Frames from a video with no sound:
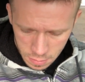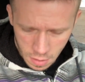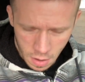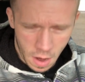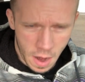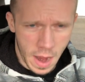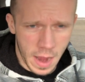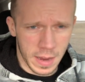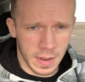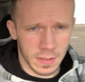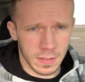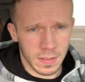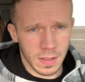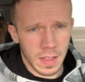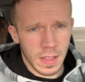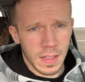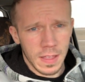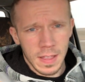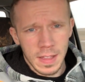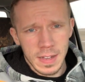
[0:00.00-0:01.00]
All right.
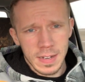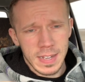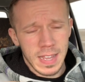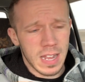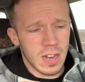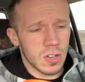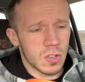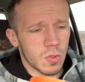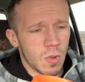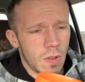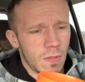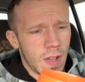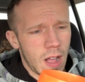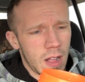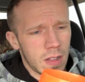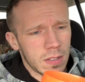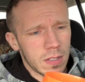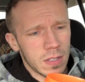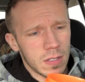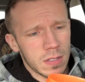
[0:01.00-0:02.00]
10 to 12
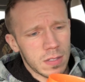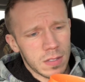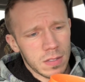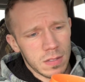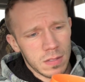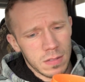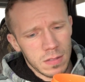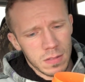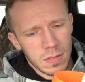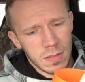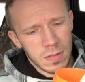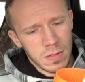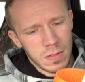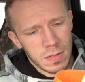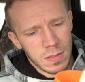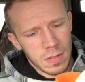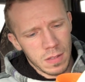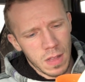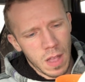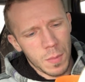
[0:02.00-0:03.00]
ounces,
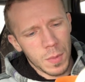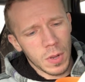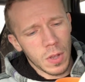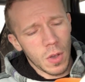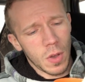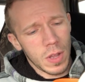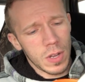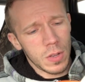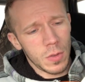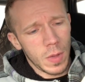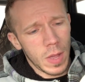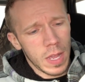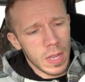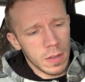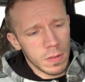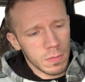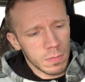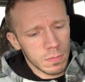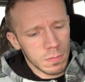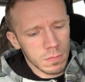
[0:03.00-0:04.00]
I'm gonna go ahead and do
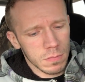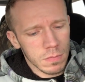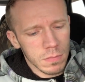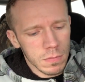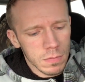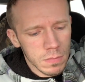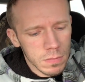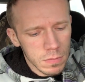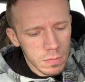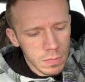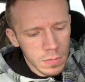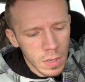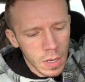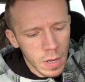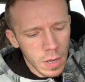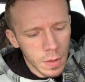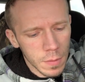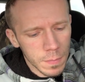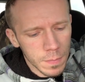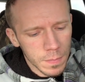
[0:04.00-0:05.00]
8,
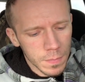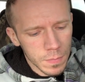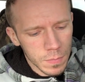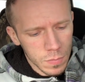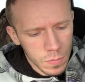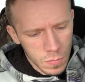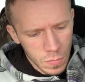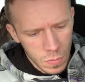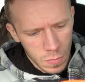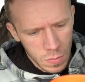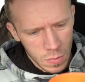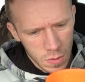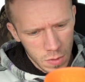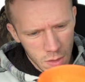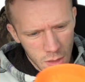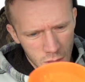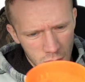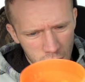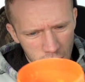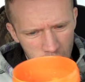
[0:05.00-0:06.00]
you know?
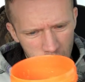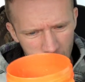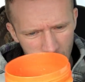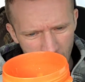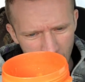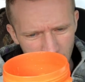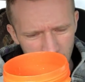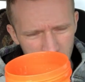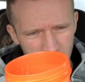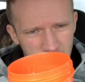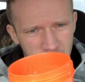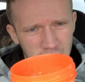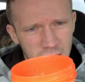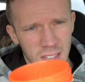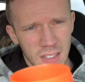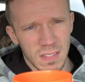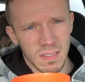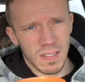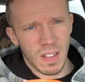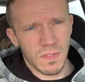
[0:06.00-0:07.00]
I feel
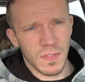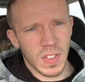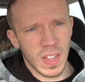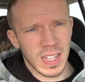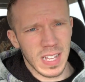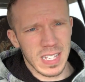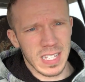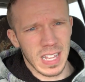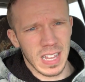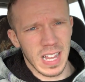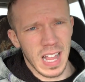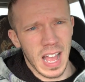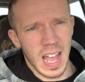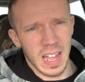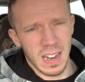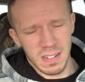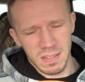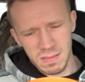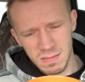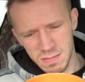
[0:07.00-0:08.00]
like that's a
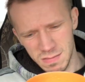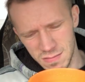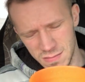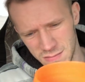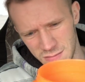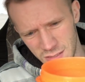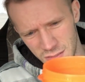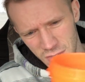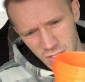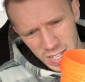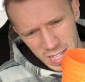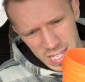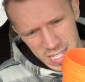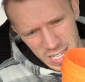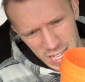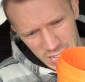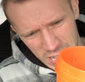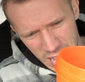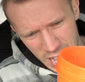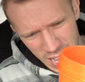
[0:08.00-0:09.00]
lot. I feel like that's
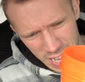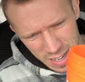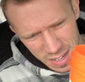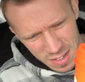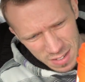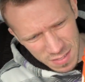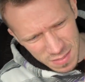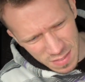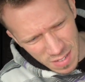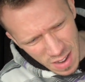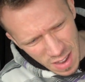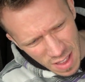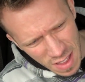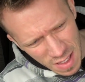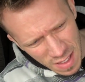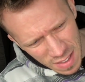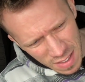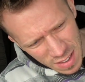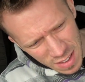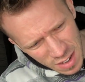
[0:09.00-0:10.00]
a lot,
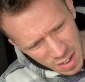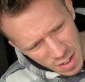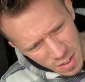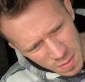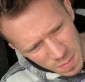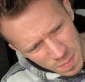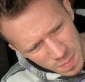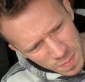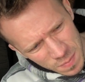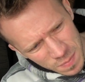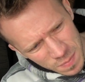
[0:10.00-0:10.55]
you know?